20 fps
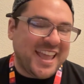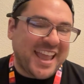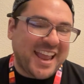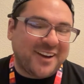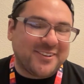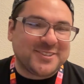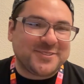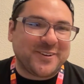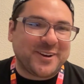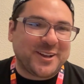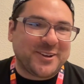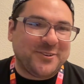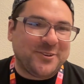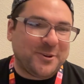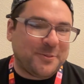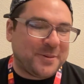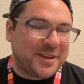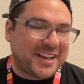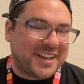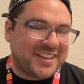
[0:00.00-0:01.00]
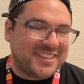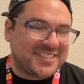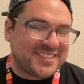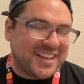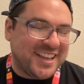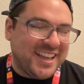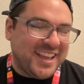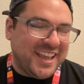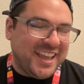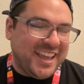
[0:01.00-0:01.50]
And it was very cool because
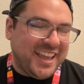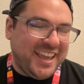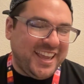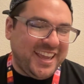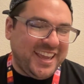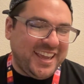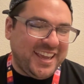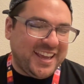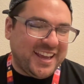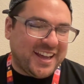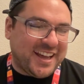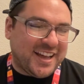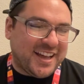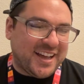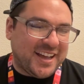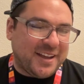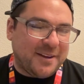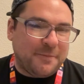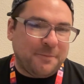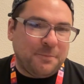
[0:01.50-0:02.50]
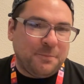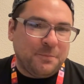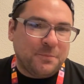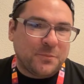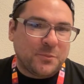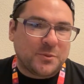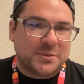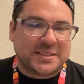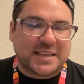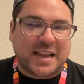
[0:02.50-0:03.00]
he
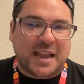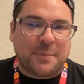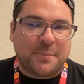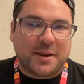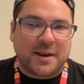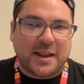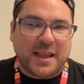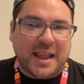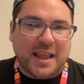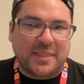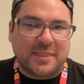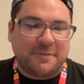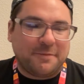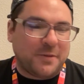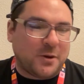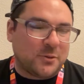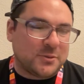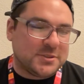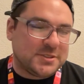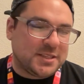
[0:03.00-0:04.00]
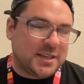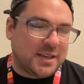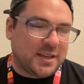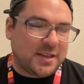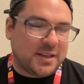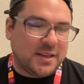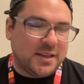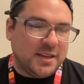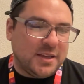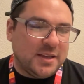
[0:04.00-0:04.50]
was like, I'm going to hand the phone
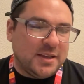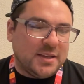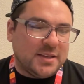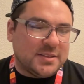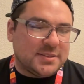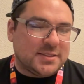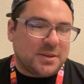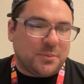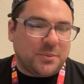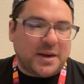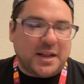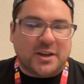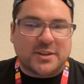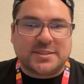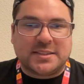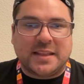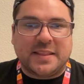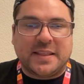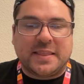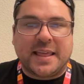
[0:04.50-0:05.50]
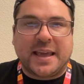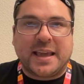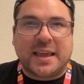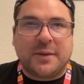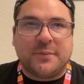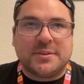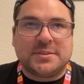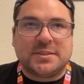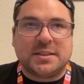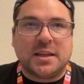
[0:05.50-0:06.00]
to someone else. And then like
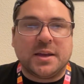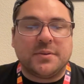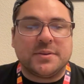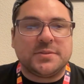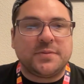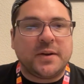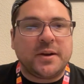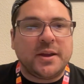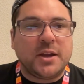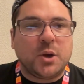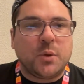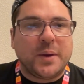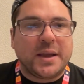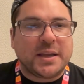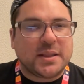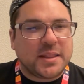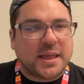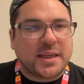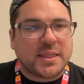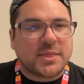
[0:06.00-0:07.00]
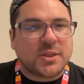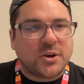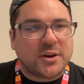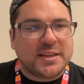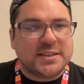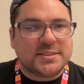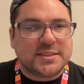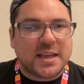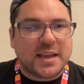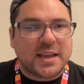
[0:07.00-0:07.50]
it was very quick, like
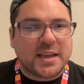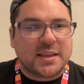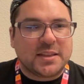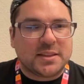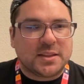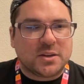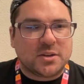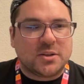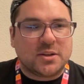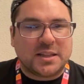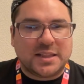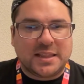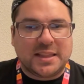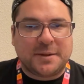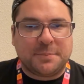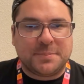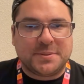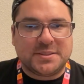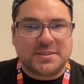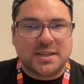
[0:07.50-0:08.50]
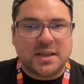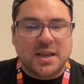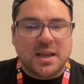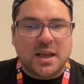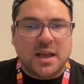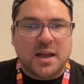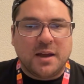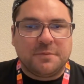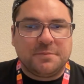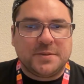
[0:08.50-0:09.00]
30-second little clips
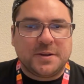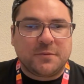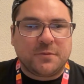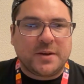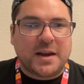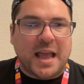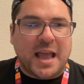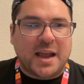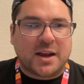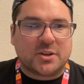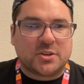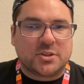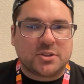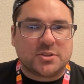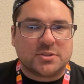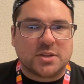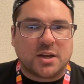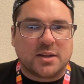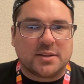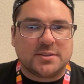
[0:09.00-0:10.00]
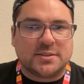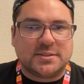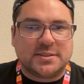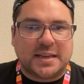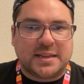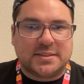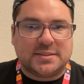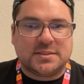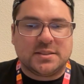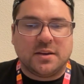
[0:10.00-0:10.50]
of different actors on
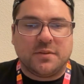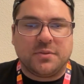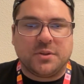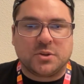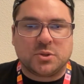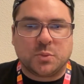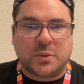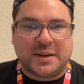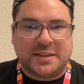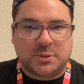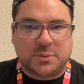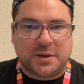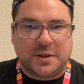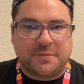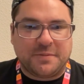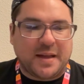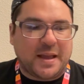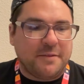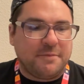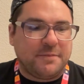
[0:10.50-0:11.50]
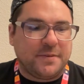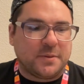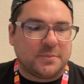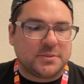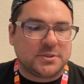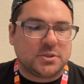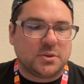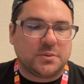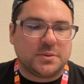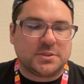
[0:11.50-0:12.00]
sets of their 2025
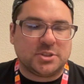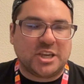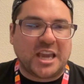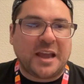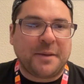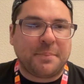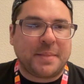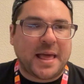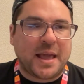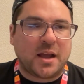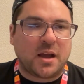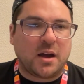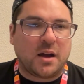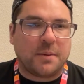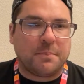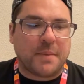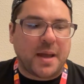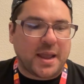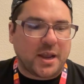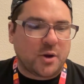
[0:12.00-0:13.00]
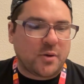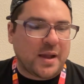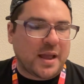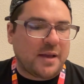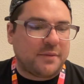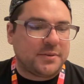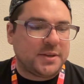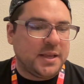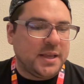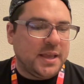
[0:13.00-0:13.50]
films. So it was Jack Black on
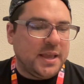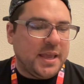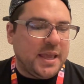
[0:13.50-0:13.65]
Minecraft.